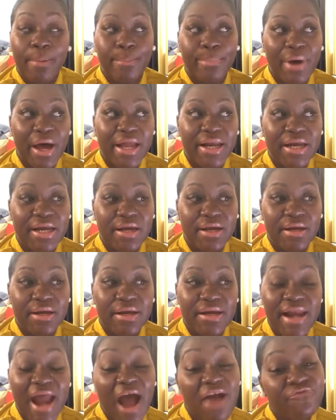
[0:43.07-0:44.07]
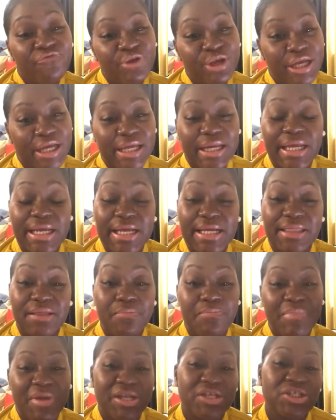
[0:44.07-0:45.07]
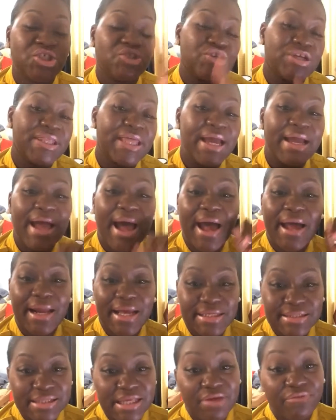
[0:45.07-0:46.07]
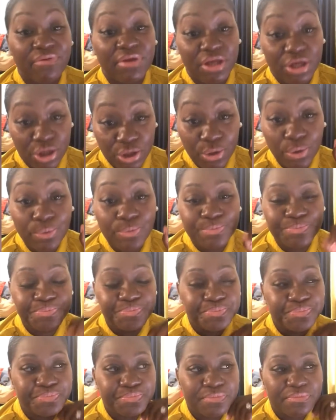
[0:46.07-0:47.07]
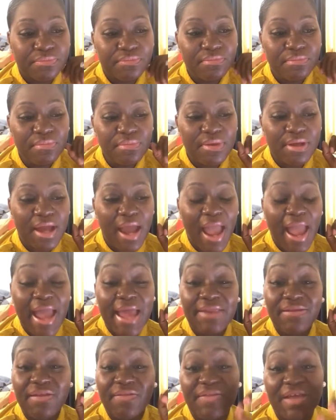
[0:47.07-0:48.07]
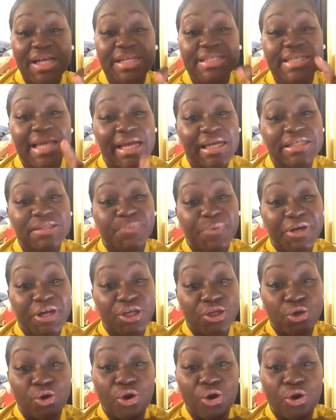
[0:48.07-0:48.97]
but not forgetting the ministry that God has given you and the things that he's put in